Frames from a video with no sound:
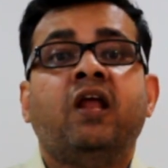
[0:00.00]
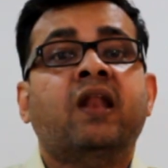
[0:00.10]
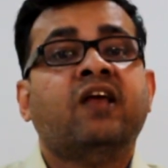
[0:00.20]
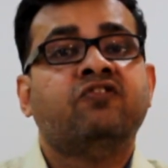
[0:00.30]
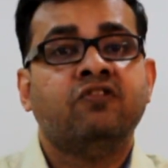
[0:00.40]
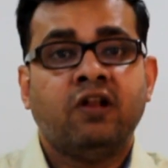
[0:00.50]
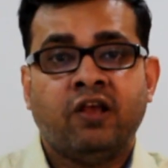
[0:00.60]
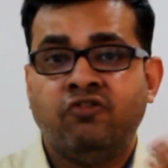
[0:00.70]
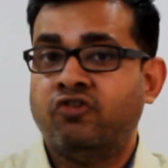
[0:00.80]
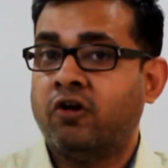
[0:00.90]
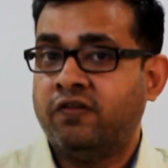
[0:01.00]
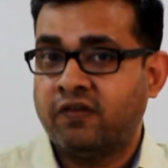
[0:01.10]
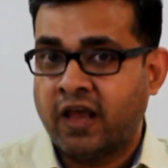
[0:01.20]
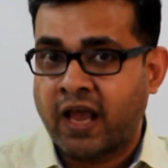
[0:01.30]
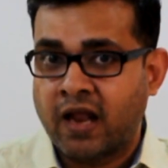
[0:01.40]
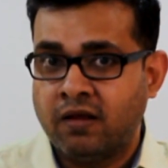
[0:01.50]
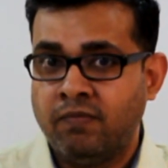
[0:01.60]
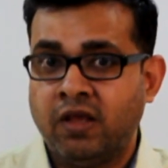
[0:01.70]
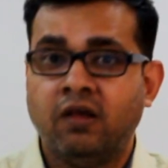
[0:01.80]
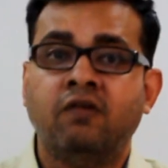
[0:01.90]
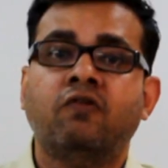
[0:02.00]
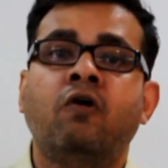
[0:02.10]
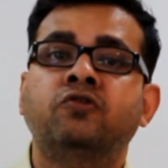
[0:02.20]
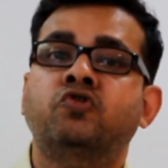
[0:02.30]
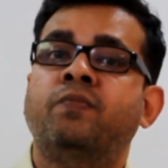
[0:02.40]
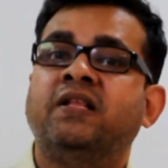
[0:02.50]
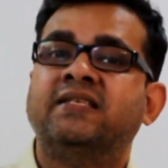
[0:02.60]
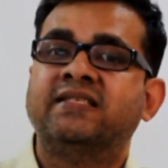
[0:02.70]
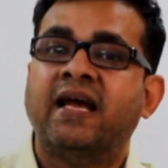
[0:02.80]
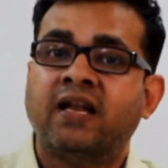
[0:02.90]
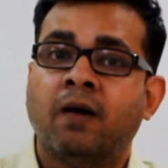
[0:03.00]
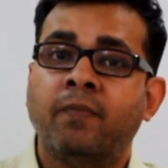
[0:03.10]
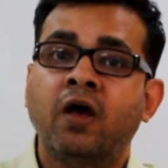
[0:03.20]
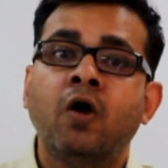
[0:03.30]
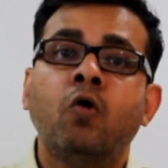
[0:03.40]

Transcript: National Insurance Academy is also being set up,